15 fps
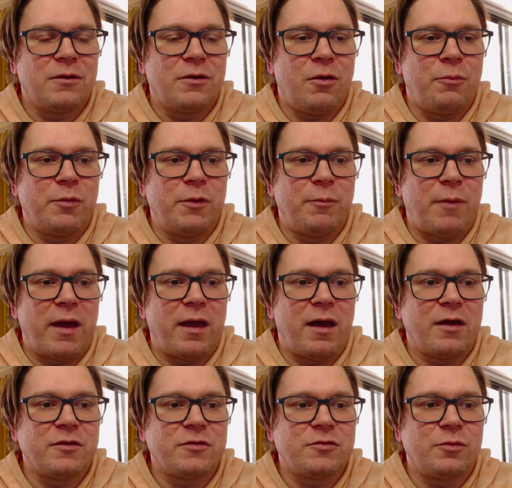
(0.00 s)
Opened my
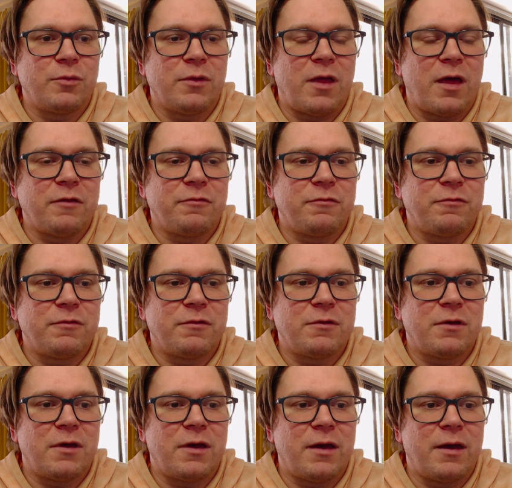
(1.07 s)
eyes to a lot of
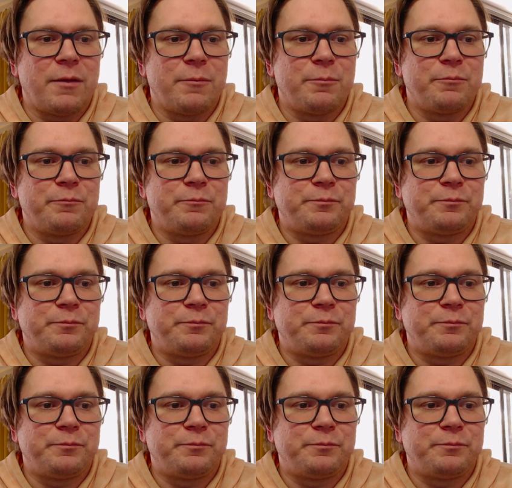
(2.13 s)
kind